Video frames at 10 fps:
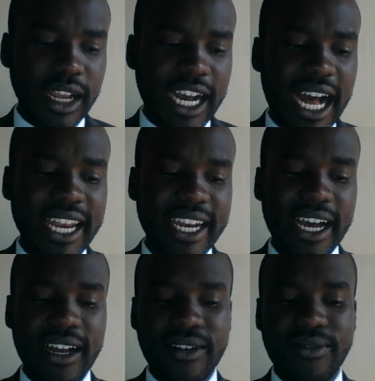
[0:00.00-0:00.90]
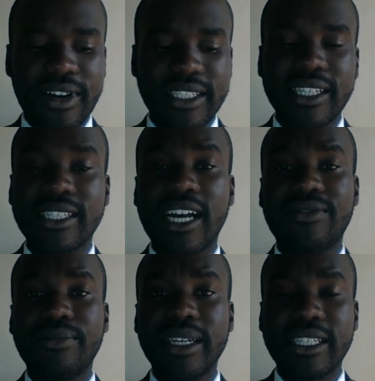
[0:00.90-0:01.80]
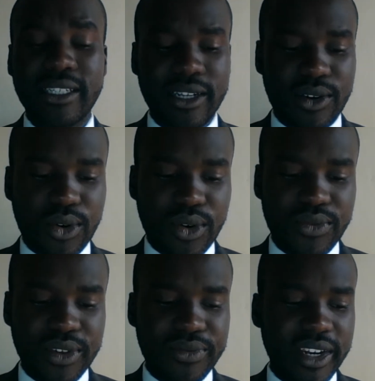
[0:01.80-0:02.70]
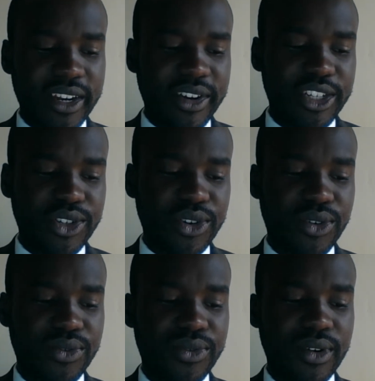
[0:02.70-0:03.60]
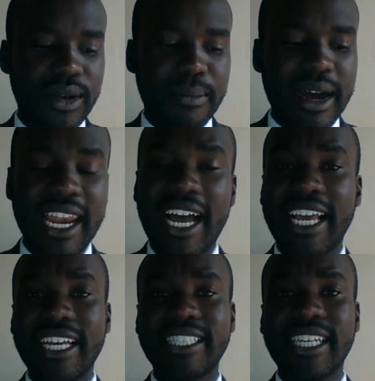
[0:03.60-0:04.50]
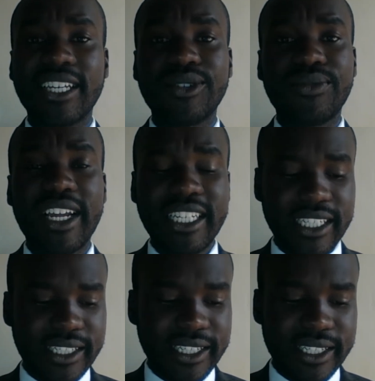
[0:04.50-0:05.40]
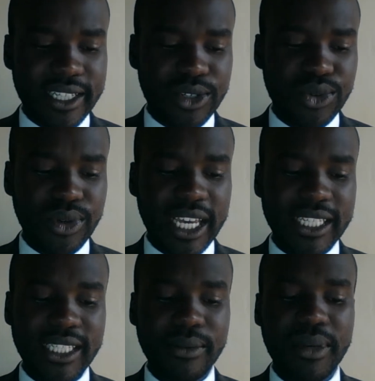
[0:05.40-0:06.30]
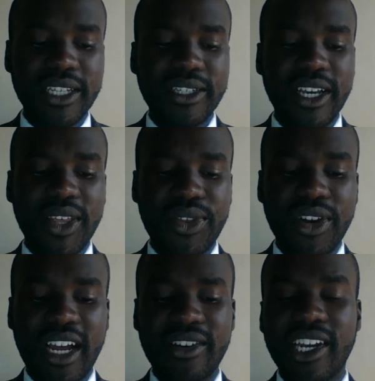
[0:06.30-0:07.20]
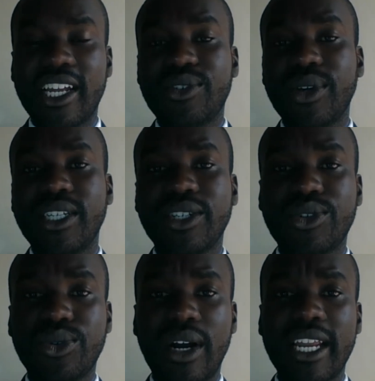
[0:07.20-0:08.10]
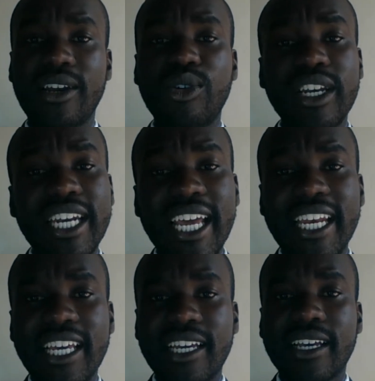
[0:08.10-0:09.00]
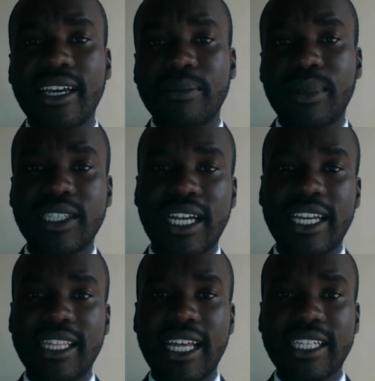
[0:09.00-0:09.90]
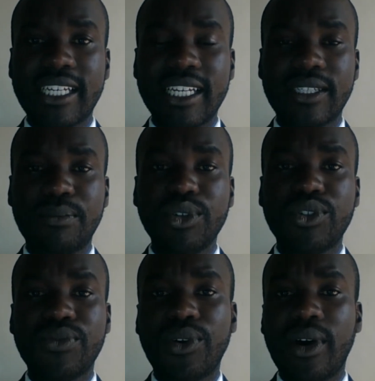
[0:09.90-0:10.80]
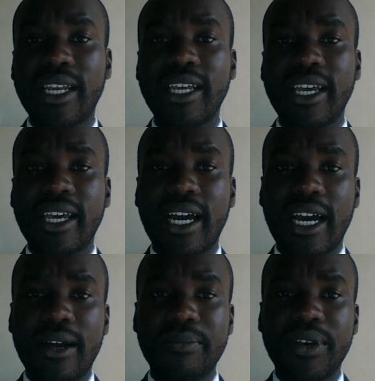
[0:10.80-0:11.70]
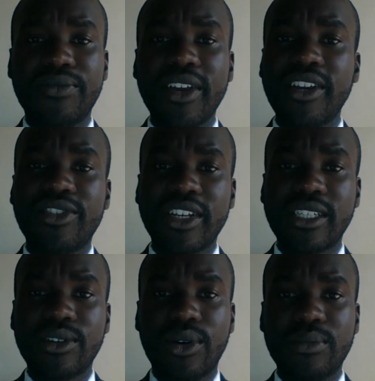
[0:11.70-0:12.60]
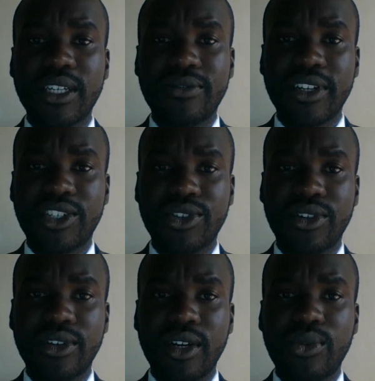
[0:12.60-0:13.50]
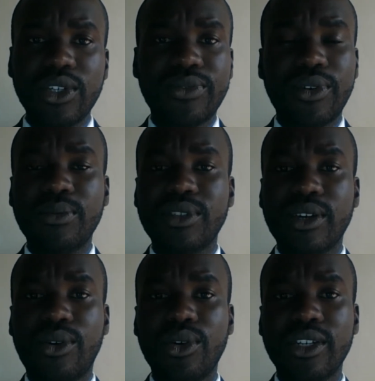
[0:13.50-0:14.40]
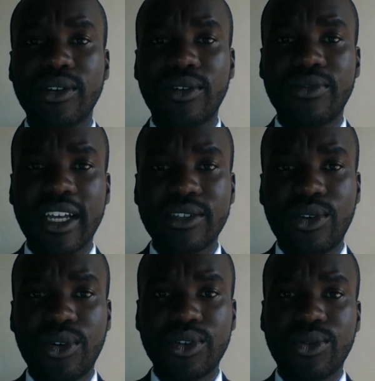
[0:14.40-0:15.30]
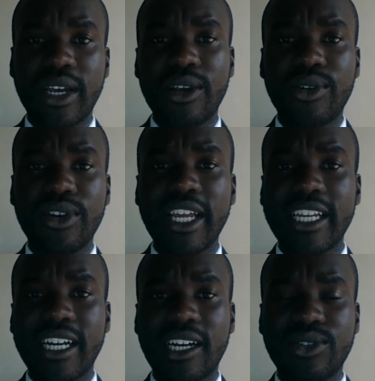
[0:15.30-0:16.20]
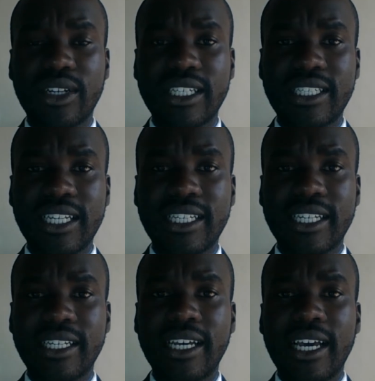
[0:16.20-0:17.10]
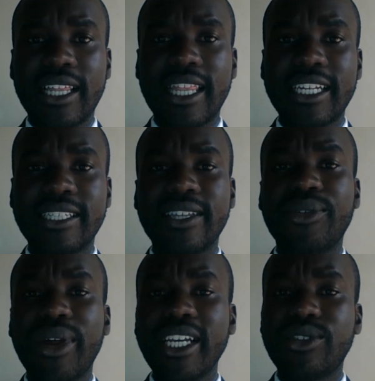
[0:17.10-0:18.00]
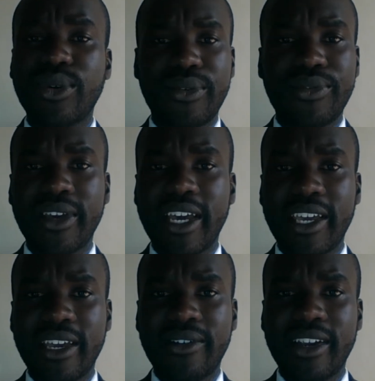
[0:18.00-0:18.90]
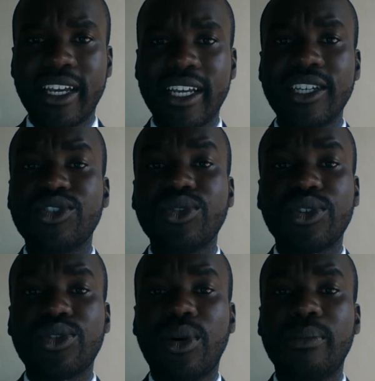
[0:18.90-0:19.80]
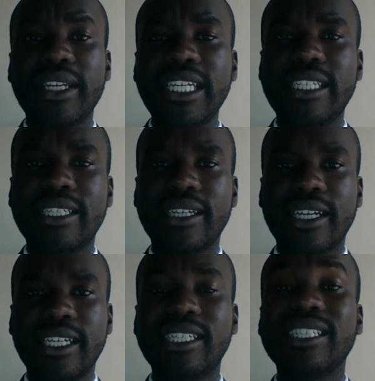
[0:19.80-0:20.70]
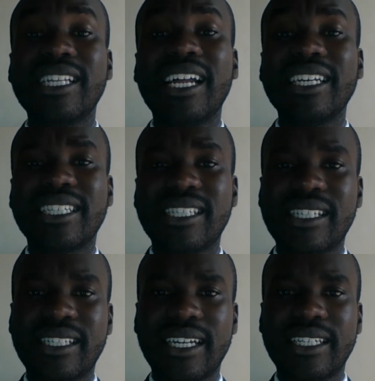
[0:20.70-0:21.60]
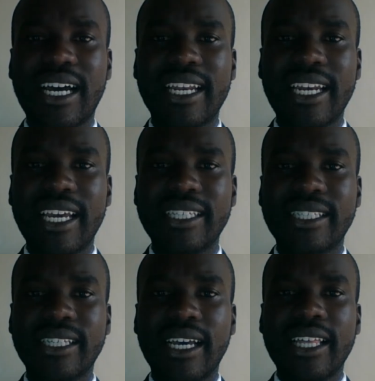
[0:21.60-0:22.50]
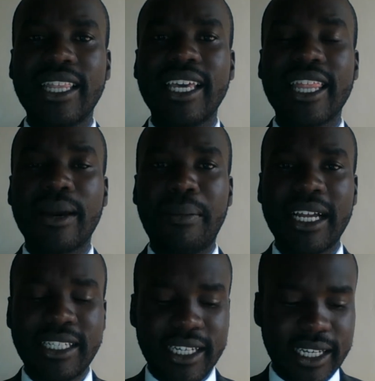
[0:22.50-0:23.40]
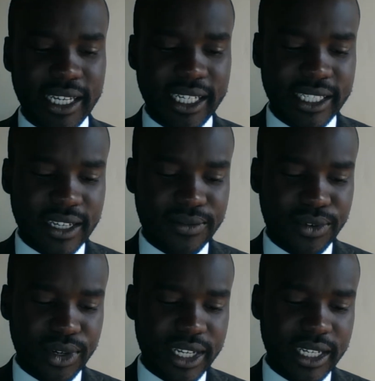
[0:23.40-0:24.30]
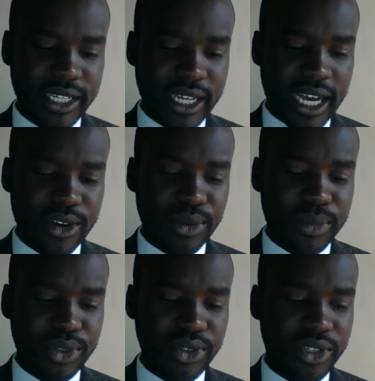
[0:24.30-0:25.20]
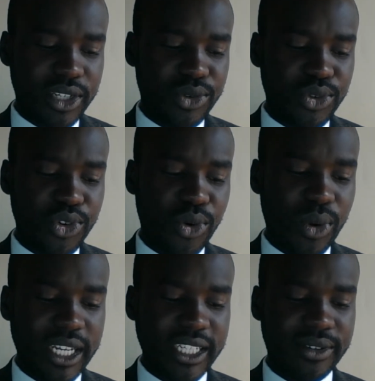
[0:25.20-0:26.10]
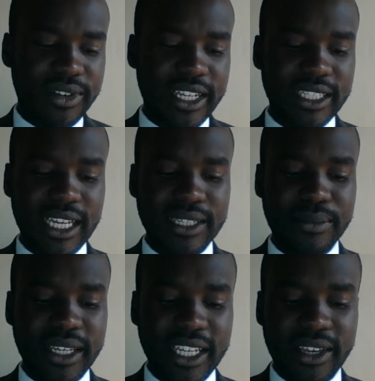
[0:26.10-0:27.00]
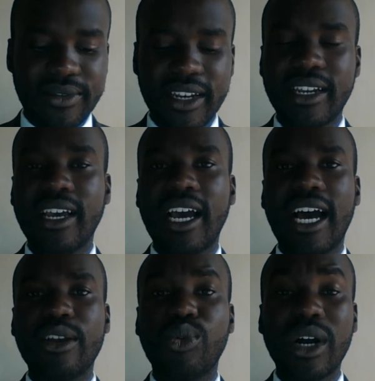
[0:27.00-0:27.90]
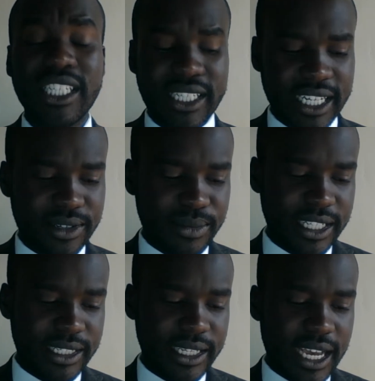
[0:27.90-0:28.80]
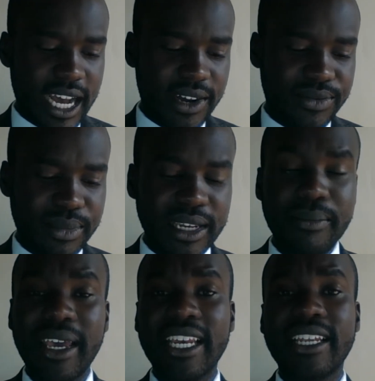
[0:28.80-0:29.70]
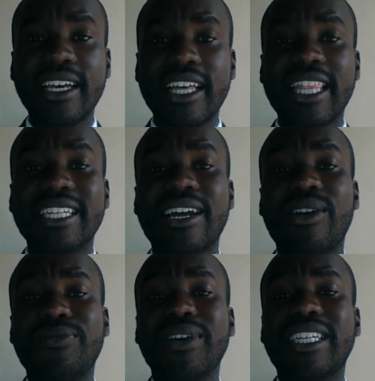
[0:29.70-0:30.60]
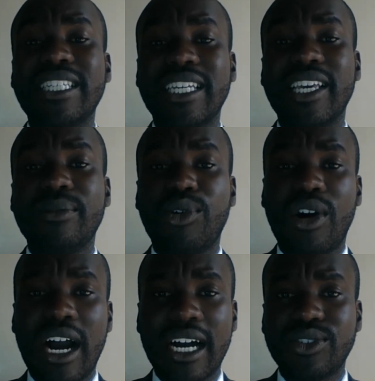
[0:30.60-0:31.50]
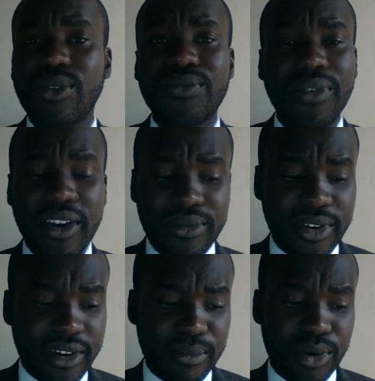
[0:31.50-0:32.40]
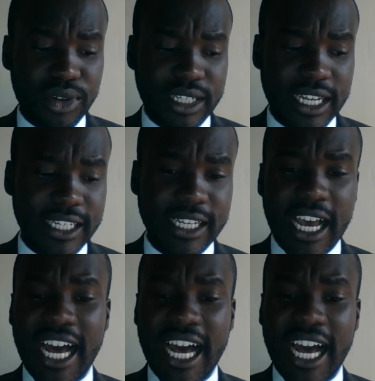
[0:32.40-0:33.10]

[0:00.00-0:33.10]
Kanda versus Government of the Federation of Malaya. It's a case of 1962 SC, page 322. And Lord Denning, basically in that case, puts forward a very interesting observation, which forms the holding of that court, where Lord Denning actually stated that the right to a fair hearing is not complete. It is non-existent unless the other party is afforded an opportunity to know what evidence has been given and what statements have been made that are affecting him or her. So very, very important.